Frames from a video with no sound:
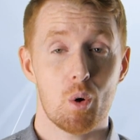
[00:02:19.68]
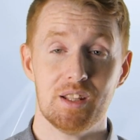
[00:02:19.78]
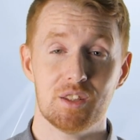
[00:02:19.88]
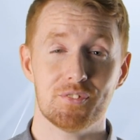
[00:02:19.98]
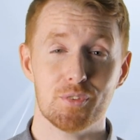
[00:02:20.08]

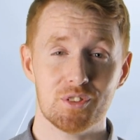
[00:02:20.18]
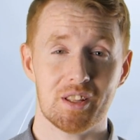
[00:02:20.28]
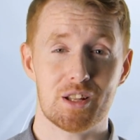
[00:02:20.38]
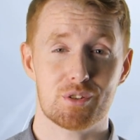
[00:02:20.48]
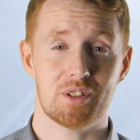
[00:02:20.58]
It's the first
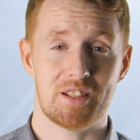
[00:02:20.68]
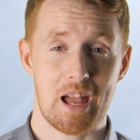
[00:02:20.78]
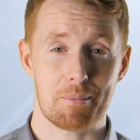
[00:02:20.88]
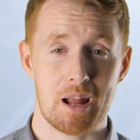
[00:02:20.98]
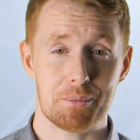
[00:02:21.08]
Android
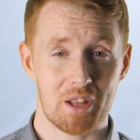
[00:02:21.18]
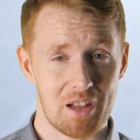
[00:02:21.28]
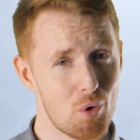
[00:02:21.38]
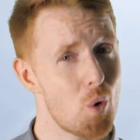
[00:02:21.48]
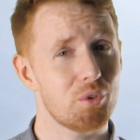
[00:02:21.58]
camera app to
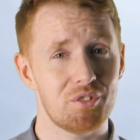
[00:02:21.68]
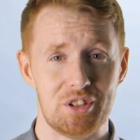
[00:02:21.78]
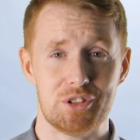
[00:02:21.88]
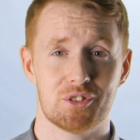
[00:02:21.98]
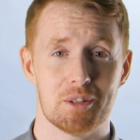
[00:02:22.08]
have all the
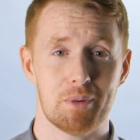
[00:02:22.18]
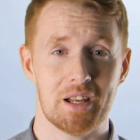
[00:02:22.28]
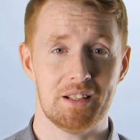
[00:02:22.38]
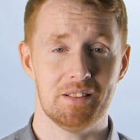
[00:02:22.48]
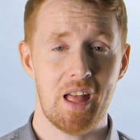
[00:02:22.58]
features
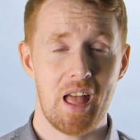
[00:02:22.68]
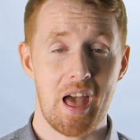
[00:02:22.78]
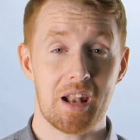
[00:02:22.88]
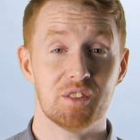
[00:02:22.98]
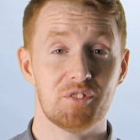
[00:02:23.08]
combined,
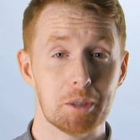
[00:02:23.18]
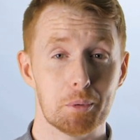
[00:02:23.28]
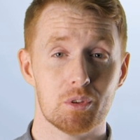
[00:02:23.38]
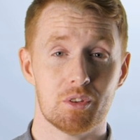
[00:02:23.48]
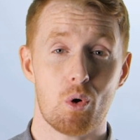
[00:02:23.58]
and it's
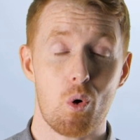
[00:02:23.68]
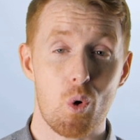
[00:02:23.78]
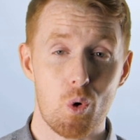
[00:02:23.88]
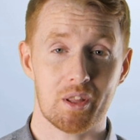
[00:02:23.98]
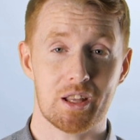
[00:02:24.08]
available on
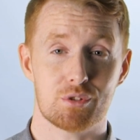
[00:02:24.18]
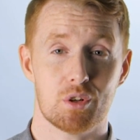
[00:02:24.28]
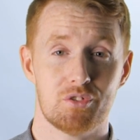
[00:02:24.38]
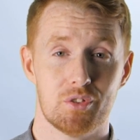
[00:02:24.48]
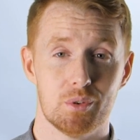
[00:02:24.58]
all
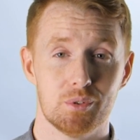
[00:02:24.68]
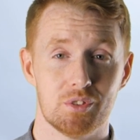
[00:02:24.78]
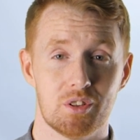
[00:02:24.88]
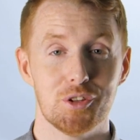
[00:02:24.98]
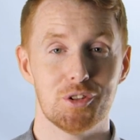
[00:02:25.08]
Android
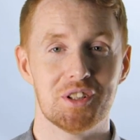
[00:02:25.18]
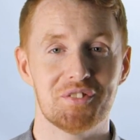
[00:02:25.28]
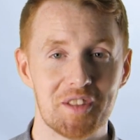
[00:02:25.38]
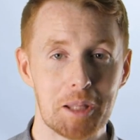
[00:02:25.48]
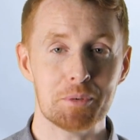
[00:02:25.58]
phones. The
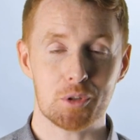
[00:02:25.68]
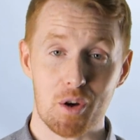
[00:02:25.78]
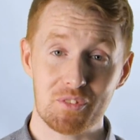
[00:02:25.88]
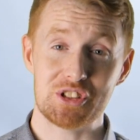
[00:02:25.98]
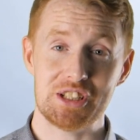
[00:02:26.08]
development
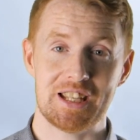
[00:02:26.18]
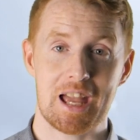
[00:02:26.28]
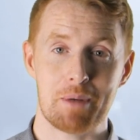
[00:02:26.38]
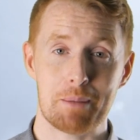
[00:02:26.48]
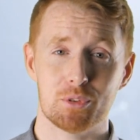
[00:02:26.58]
of the
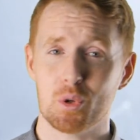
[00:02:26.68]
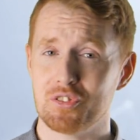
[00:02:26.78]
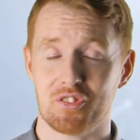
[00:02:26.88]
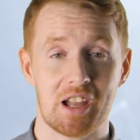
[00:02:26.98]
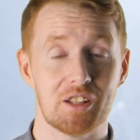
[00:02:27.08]
GCam app is all
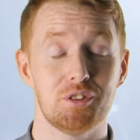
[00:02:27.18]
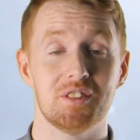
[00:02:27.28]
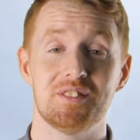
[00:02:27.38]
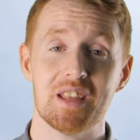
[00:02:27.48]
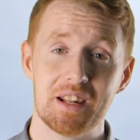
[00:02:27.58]
thanks to a
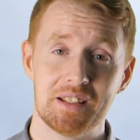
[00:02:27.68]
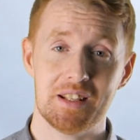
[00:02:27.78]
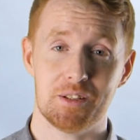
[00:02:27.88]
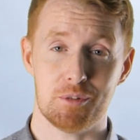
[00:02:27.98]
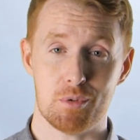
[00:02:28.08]

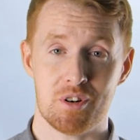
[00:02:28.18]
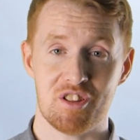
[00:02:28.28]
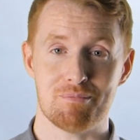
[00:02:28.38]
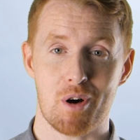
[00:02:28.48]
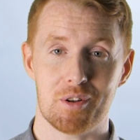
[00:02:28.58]
dedicated community
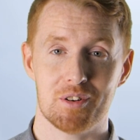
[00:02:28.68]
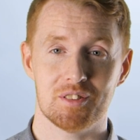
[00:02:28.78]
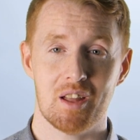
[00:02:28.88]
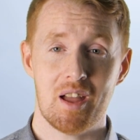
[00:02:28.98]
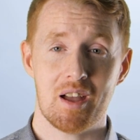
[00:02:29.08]
of
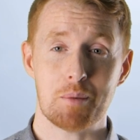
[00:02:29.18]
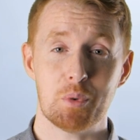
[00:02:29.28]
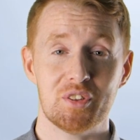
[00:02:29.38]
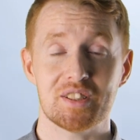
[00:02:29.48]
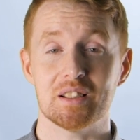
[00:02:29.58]
modders, and
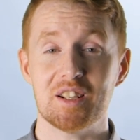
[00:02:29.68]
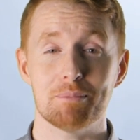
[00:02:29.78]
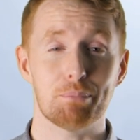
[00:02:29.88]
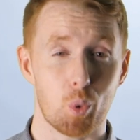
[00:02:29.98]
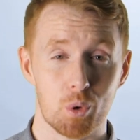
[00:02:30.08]
with this
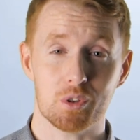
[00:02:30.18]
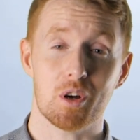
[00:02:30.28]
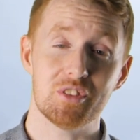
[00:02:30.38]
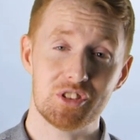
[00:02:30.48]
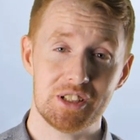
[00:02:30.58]
latest port
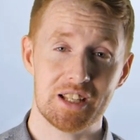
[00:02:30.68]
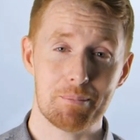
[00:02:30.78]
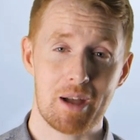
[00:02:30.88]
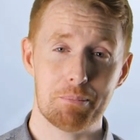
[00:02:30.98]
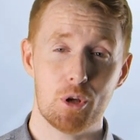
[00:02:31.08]
of the
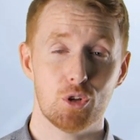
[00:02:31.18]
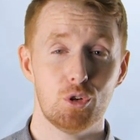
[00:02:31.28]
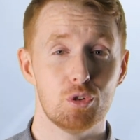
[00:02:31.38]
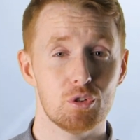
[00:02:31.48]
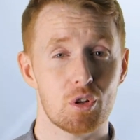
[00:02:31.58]
GCam app,
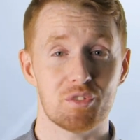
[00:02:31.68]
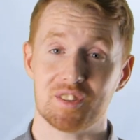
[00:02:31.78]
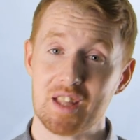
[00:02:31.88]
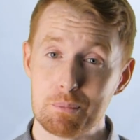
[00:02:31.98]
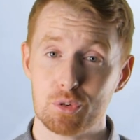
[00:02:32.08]
users of
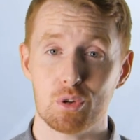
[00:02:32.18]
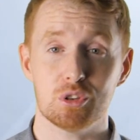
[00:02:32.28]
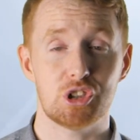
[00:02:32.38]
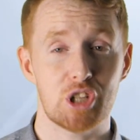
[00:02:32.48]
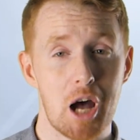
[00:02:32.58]
Samsung,
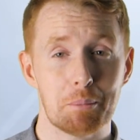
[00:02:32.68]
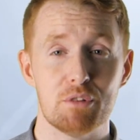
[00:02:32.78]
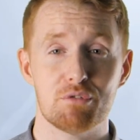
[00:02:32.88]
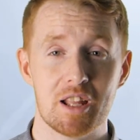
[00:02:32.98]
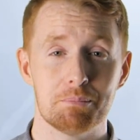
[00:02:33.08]

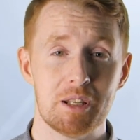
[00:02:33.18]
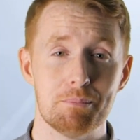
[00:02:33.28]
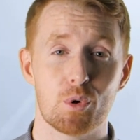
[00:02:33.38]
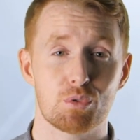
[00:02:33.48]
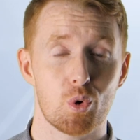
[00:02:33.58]
Xiaomi, Redmi,
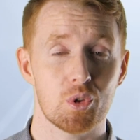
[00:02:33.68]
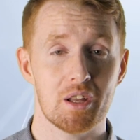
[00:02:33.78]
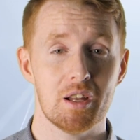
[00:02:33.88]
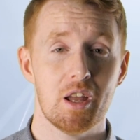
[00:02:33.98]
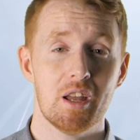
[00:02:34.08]

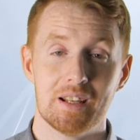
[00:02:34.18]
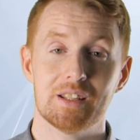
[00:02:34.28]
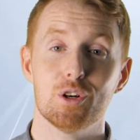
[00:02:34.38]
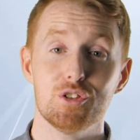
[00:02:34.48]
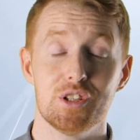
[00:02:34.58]
Motorola
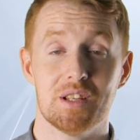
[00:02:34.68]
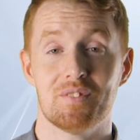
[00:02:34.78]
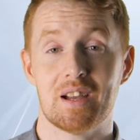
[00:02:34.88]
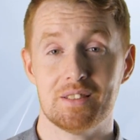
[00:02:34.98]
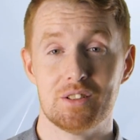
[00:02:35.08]
can now take
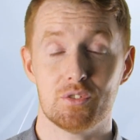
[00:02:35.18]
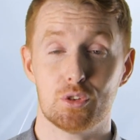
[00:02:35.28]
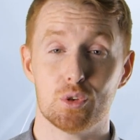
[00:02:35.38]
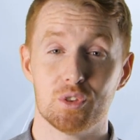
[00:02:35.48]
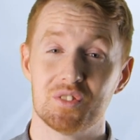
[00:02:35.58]
advantage of
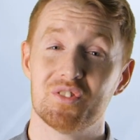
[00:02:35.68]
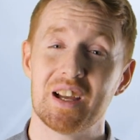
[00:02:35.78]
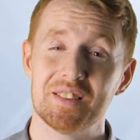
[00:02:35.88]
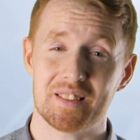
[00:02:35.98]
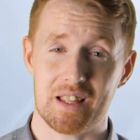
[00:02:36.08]
Google's
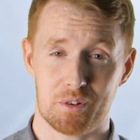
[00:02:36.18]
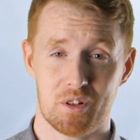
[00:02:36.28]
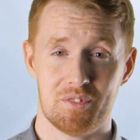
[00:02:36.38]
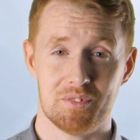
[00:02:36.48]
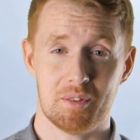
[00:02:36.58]
advanced
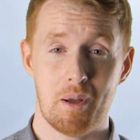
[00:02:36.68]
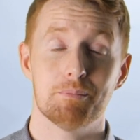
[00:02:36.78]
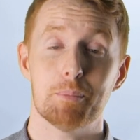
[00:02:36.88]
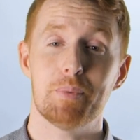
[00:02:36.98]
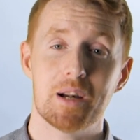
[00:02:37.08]
algorithms.
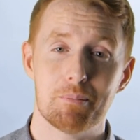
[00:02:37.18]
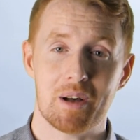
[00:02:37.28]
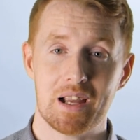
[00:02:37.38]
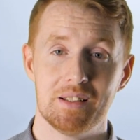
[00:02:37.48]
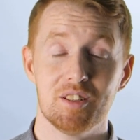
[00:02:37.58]
But bear in
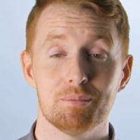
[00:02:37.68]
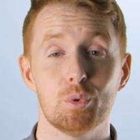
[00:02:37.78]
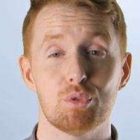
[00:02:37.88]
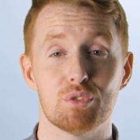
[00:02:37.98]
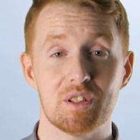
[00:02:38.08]
mind, this
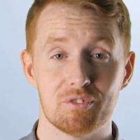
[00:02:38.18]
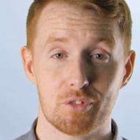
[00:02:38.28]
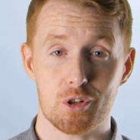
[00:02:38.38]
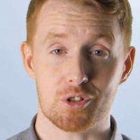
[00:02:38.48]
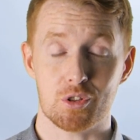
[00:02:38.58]
most recent
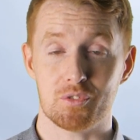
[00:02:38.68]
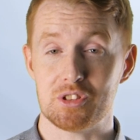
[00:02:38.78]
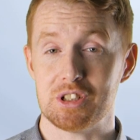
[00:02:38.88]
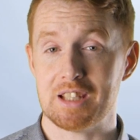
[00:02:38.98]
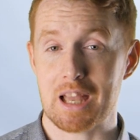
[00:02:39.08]
version of the
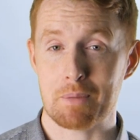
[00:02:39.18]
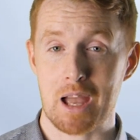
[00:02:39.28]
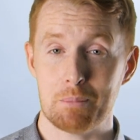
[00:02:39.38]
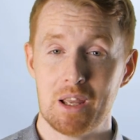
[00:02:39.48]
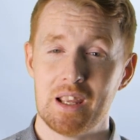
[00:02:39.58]
GCam
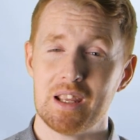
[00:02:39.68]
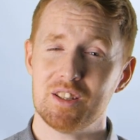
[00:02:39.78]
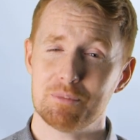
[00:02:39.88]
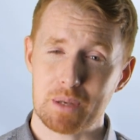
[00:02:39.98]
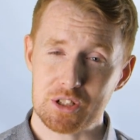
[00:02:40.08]
app
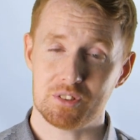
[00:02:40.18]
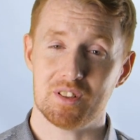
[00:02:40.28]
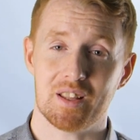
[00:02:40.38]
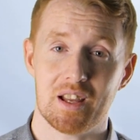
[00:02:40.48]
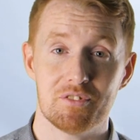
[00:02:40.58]
is specially
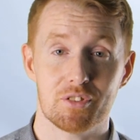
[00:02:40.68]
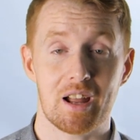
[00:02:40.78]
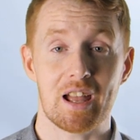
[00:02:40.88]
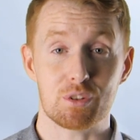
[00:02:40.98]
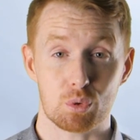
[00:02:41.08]
designed for
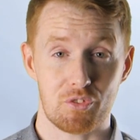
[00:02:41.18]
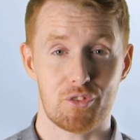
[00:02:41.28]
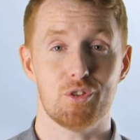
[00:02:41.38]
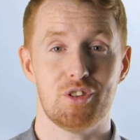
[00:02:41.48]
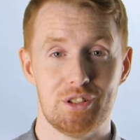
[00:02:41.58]
Android
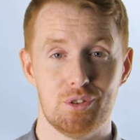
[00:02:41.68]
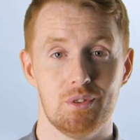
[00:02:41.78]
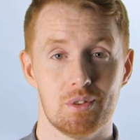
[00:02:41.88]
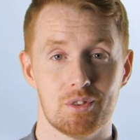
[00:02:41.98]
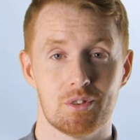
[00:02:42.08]
13
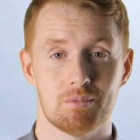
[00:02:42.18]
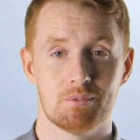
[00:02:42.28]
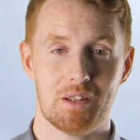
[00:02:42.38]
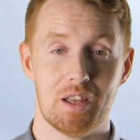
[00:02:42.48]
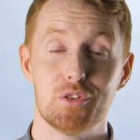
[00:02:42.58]
users.
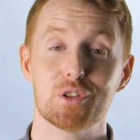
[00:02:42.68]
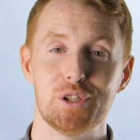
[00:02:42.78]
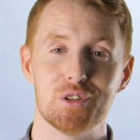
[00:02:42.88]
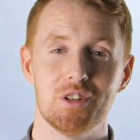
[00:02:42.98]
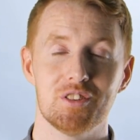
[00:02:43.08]
If you're
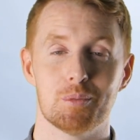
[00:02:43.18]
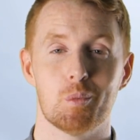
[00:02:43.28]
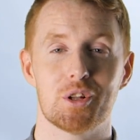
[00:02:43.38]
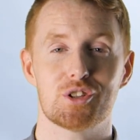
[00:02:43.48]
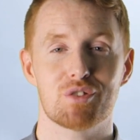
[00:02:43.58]
curious and
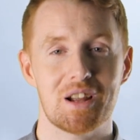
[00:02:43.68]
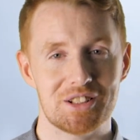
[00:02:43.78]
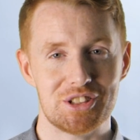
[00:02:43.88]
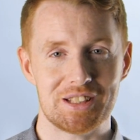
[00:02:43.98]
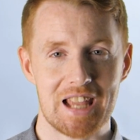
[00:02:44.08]
want to try the
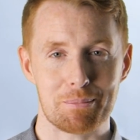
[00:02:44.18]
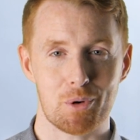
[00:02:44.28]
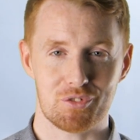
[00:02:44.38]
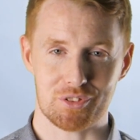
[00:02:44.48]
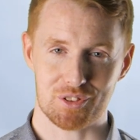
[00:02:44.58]
GCam
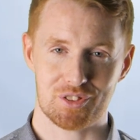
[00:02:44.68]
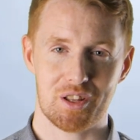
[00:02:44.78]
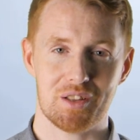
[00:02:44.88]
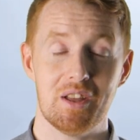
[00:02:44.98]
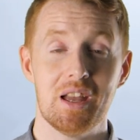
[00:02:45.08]
out for
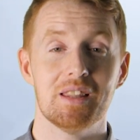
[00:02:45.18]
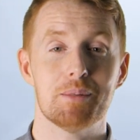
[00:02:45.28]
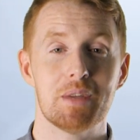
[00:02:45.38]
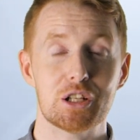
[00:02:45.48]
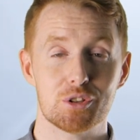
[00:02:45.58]
yourself,
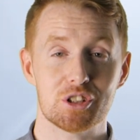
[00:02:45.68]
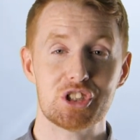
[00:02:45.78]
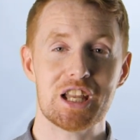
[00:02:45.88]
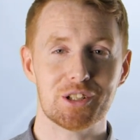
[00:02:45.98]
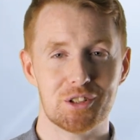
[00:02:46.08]
then make sure to
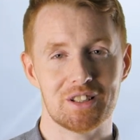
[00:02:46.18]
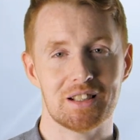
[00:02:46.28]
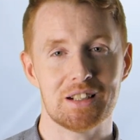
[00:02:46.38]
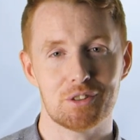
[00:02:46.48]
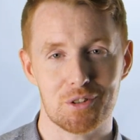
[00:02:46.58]
check out the
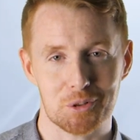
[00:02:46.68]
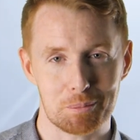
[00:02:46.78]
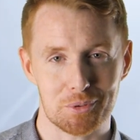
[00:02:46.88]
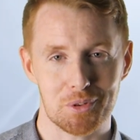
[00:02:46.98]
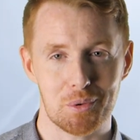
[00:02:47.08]
linked article
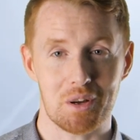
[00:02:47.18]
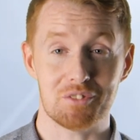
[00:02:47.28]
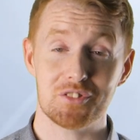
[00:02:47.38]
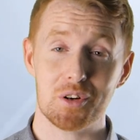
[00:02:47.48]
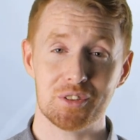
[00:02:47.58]
below and
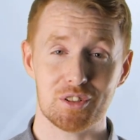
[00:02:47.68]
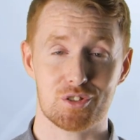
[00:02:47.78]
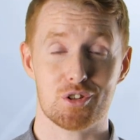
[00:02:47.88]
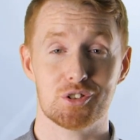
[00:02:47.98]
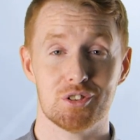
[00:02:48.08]
follow the
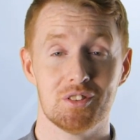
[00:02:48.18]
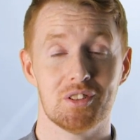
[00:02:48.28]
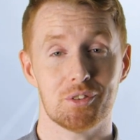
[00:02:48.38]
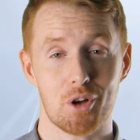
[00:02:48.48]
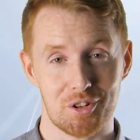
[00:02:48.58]
instructions
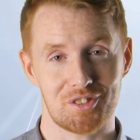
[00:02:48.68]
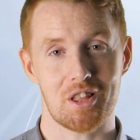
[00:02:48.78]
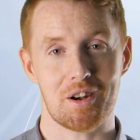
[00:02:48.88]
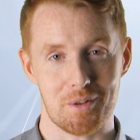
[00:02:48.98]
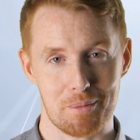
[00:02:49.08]
on how to
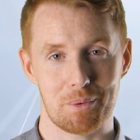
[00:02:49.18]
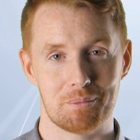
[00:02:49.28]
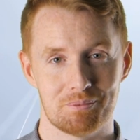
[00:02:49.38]
set it up.